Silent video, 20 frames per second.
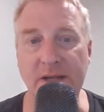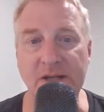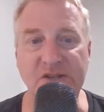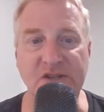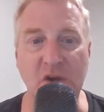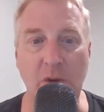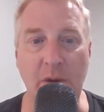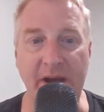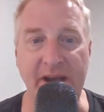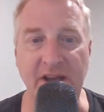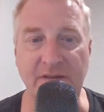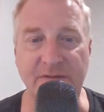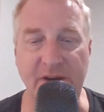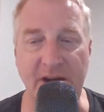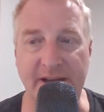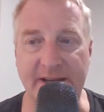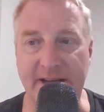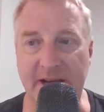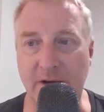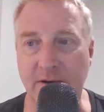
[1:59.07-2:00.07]
so I can
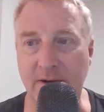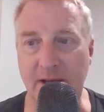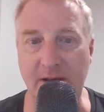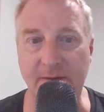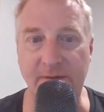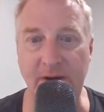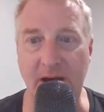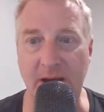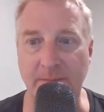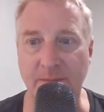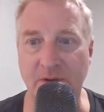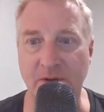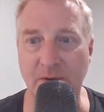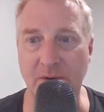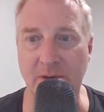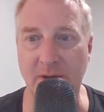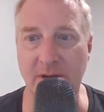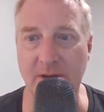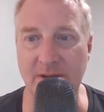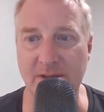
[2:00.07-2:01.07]
find out if I'm
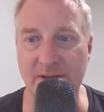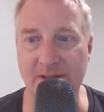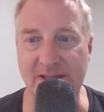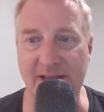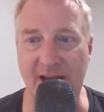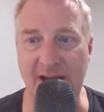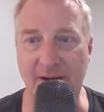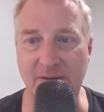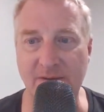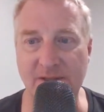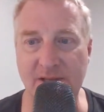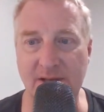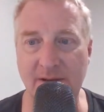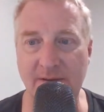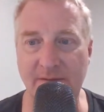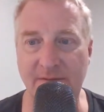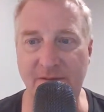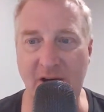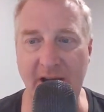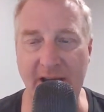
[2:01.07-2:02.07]
doing sounds
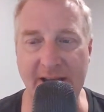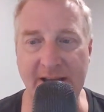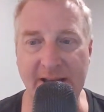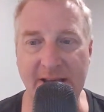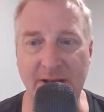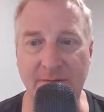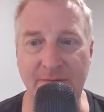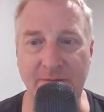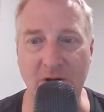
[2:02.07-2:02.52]
fine in